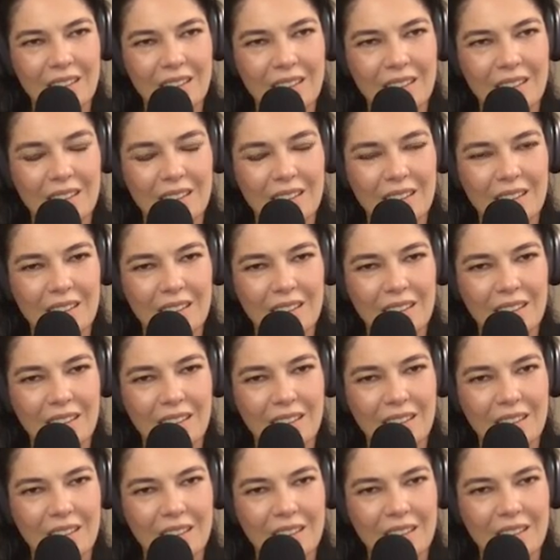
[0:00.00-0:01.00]

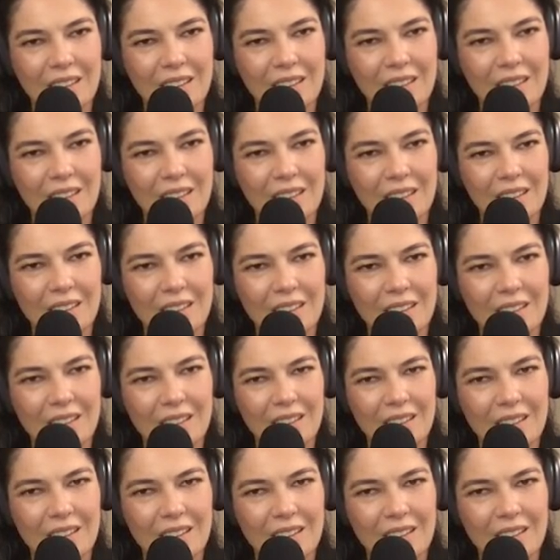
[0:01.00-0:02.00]

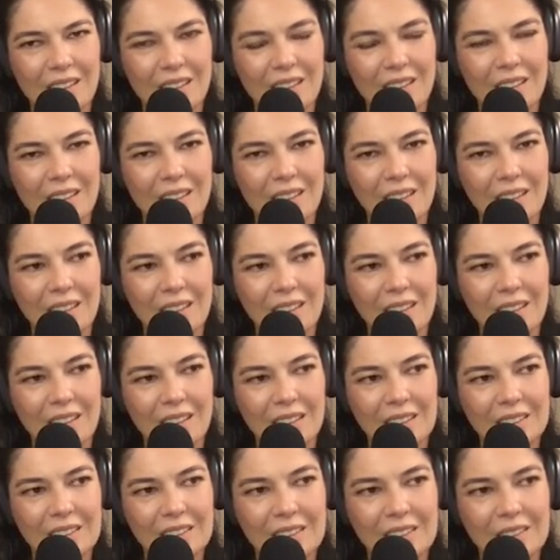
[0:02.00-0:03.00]

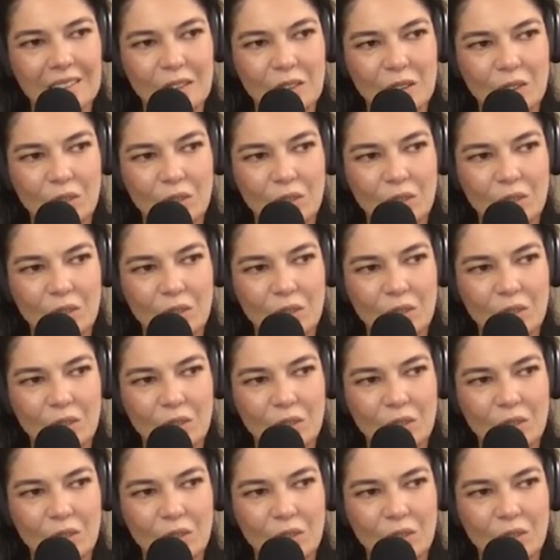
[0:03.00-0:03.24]
No words are spoken by the person on screen.